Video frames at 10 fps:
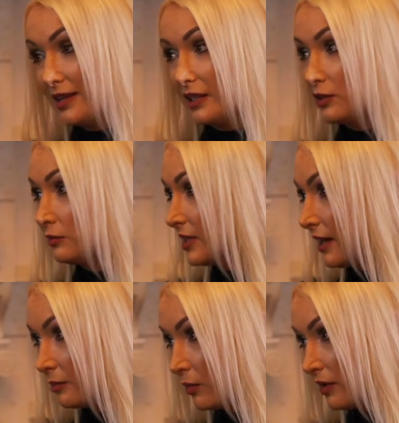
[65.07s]
They don't
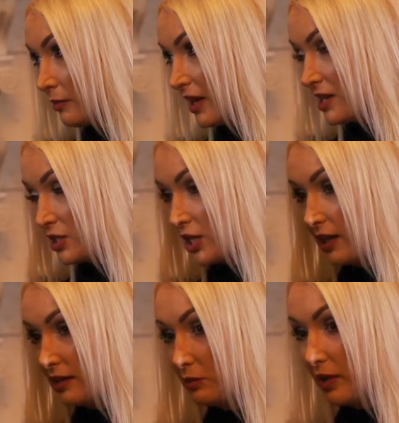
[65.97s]
tell them what they're being
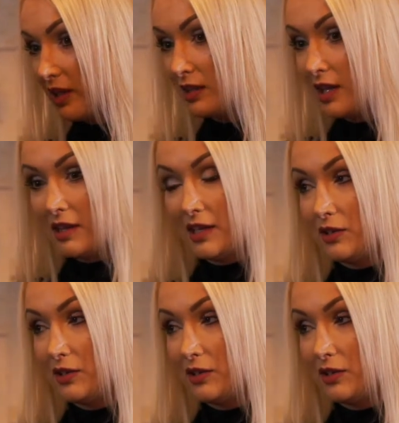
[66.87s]
injected with, they